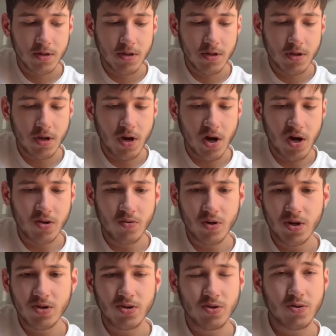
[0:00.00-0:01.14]
Now, I don't want to
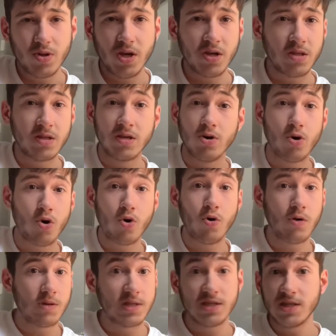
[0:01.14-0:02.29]
do like the whole
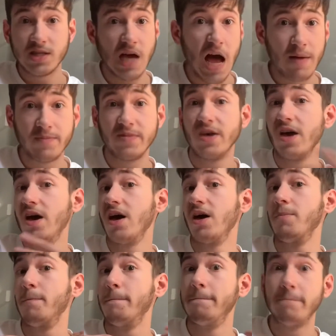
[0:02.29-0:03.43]
top
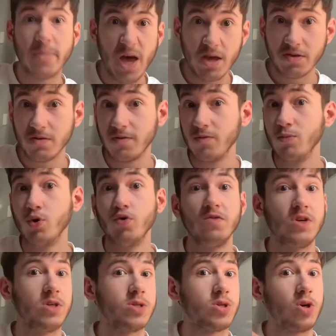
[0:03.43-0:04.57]
10 best
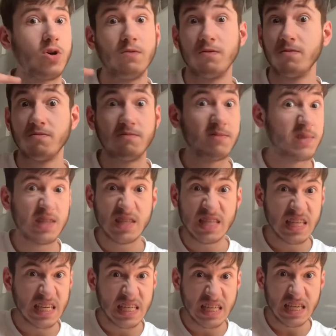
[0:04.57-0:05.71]
movies of
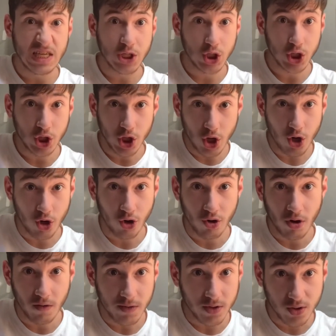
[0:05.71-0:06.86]
each year
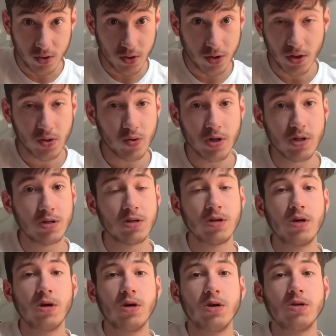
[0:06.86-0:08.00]
of the
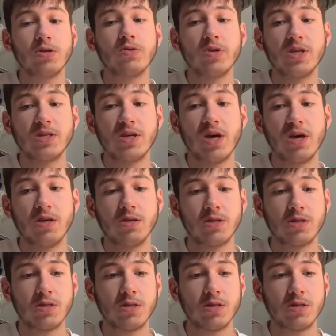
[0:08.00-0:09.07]
2010s.